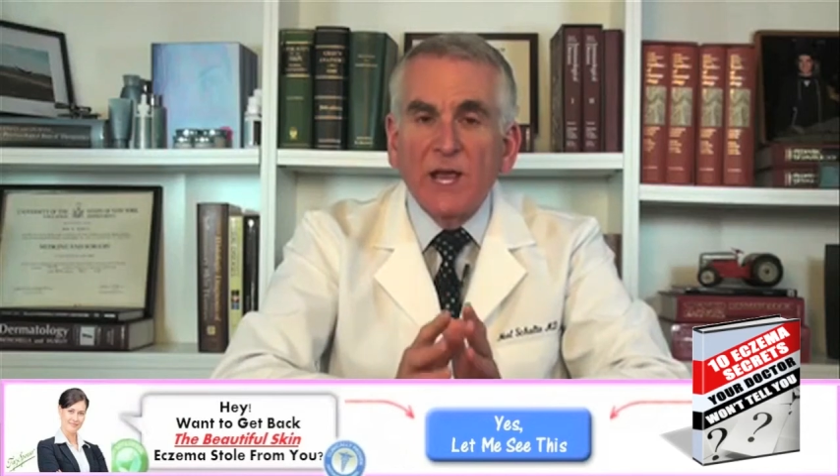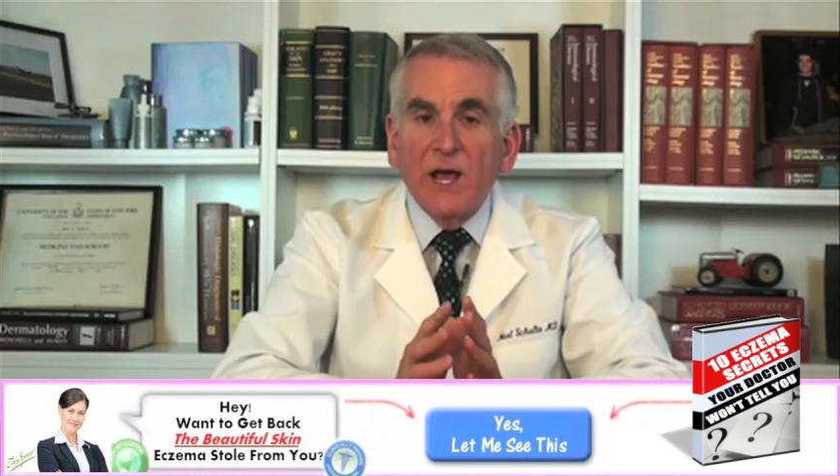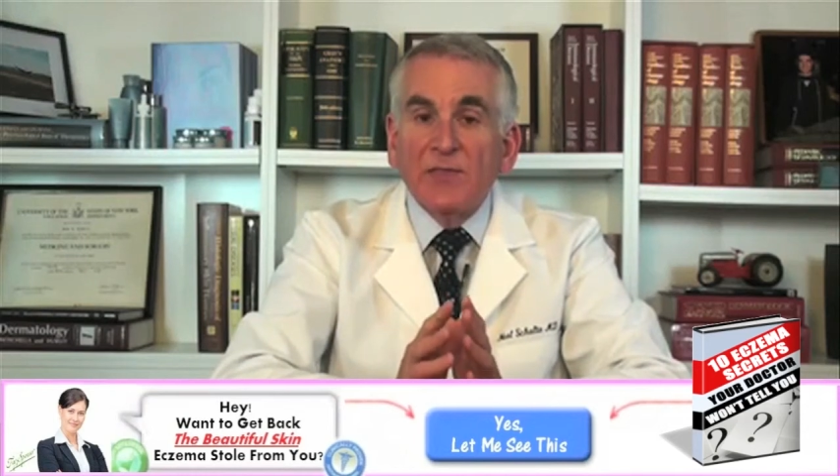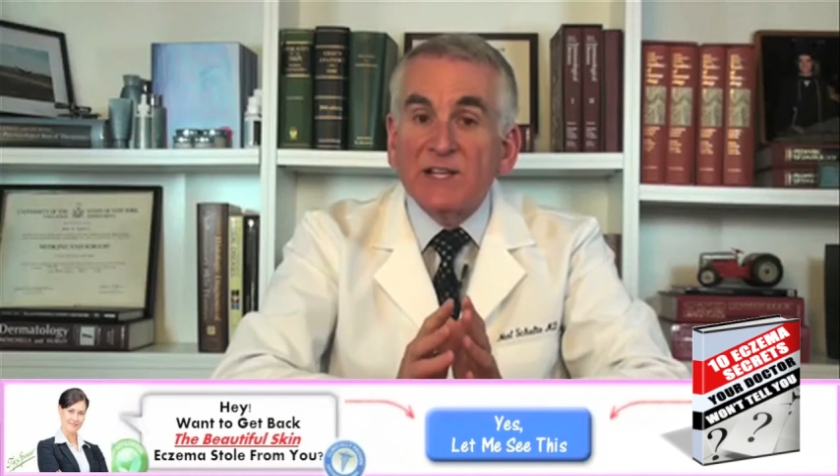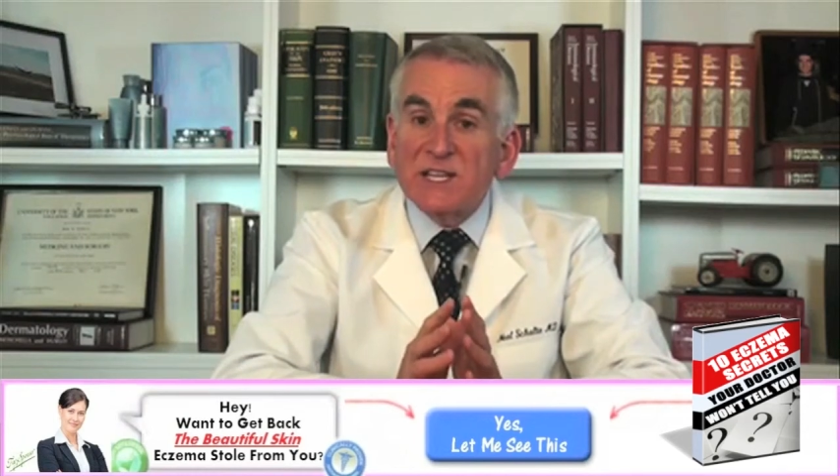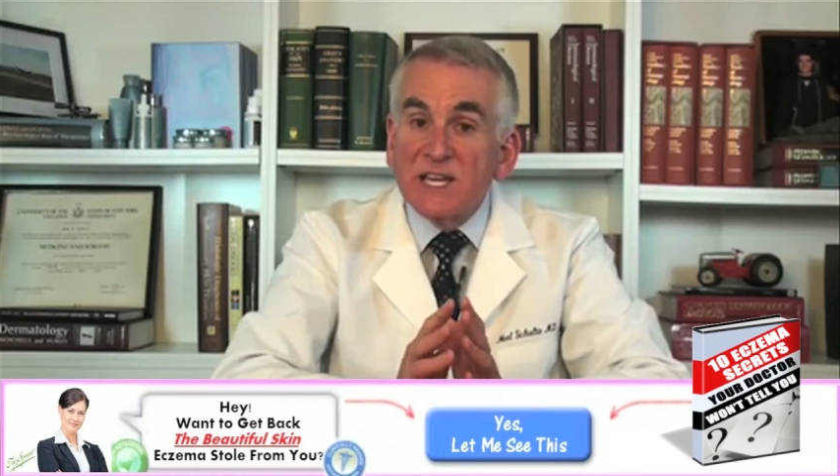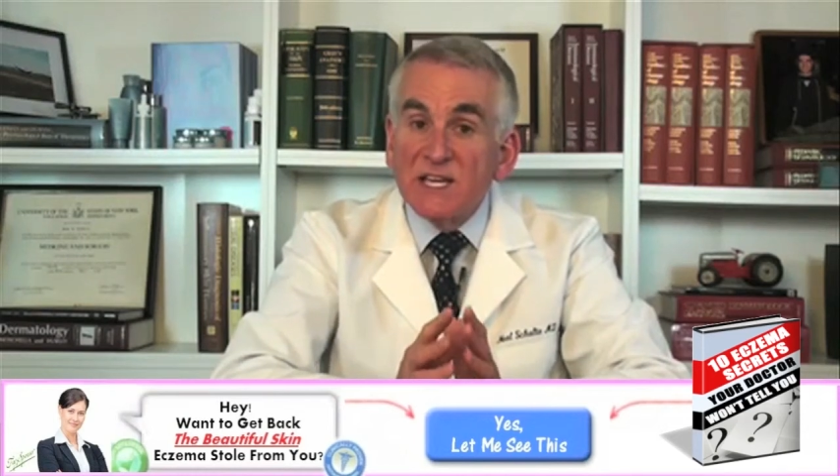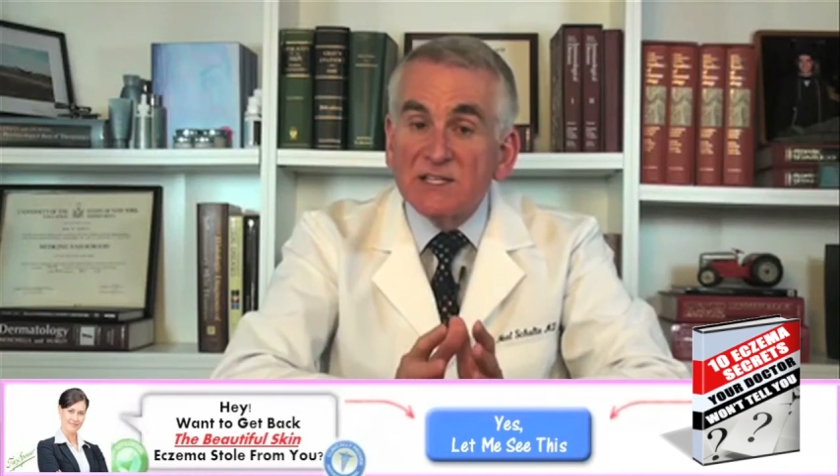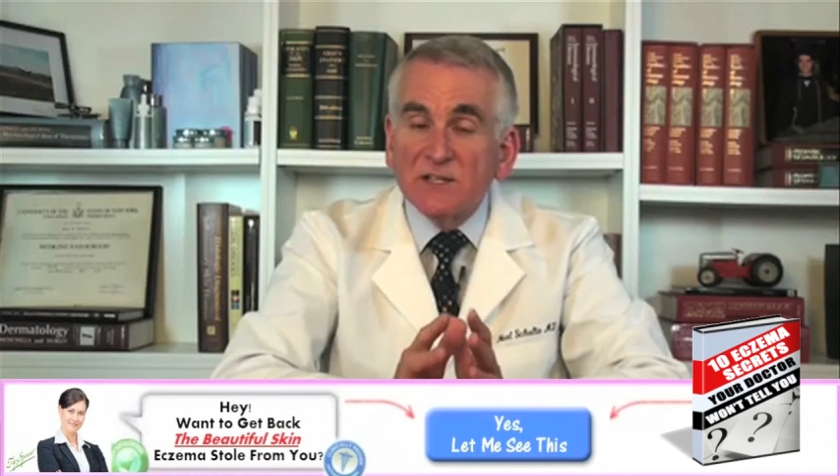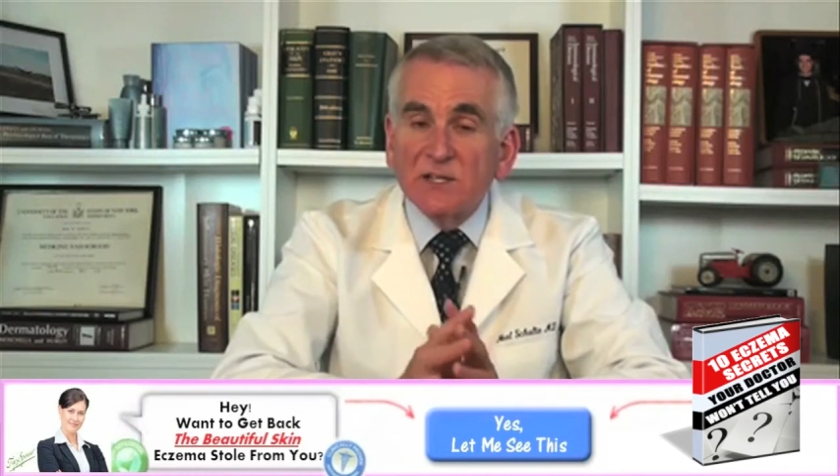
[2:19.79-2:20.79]
And that's
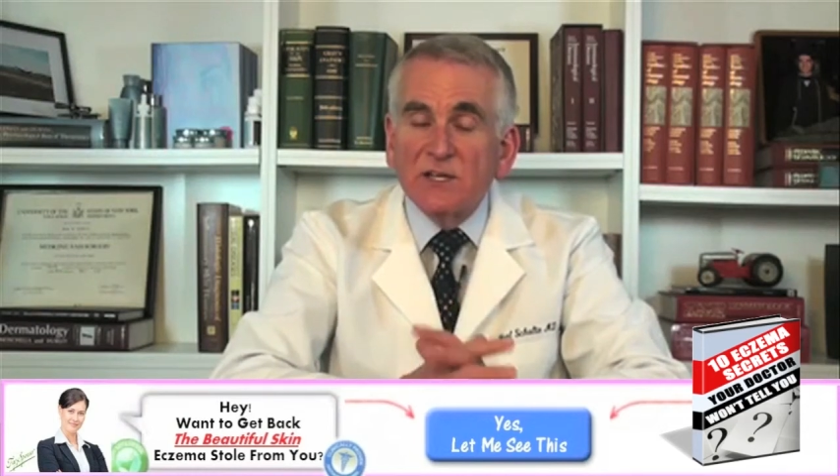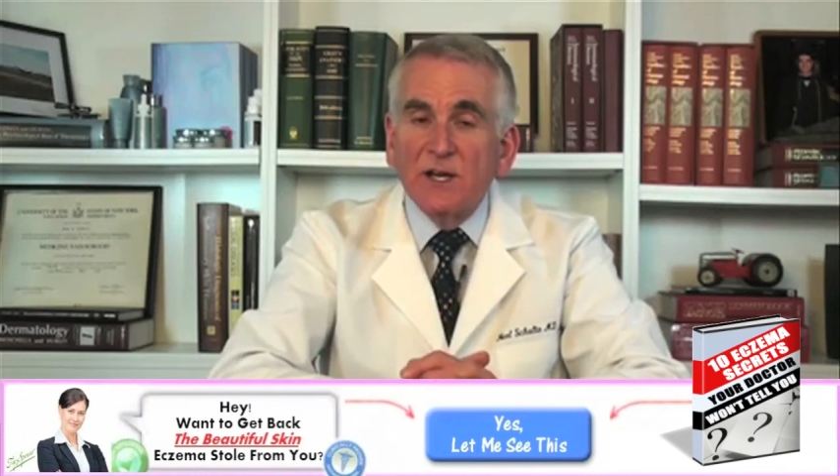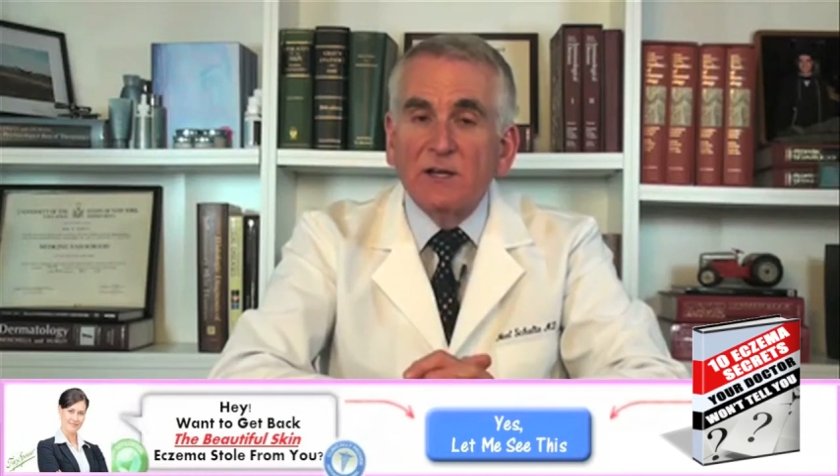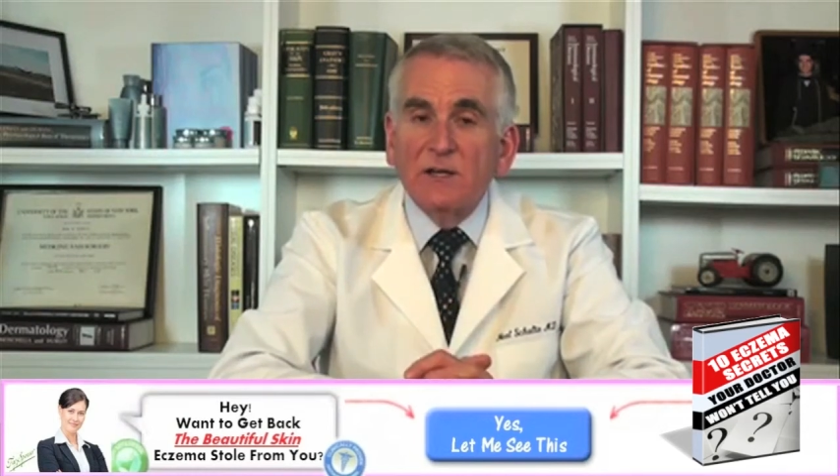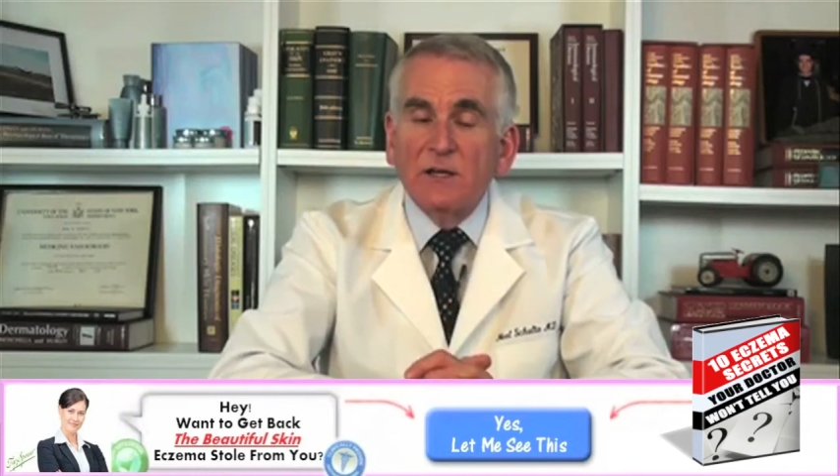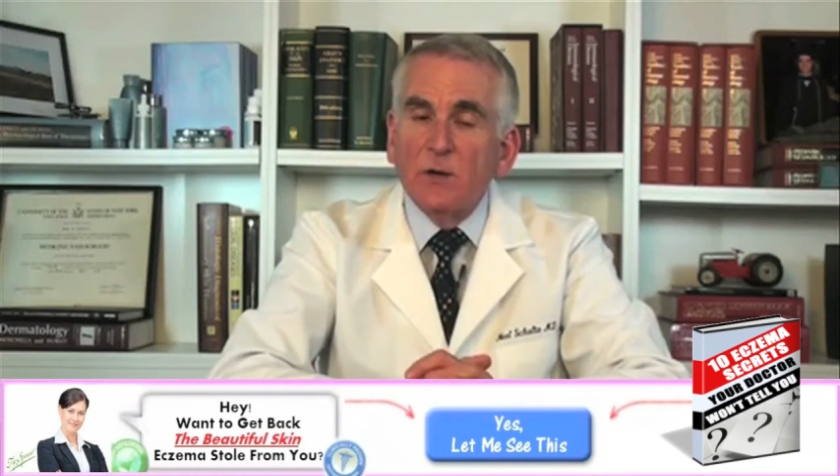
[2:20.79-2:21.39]
easily done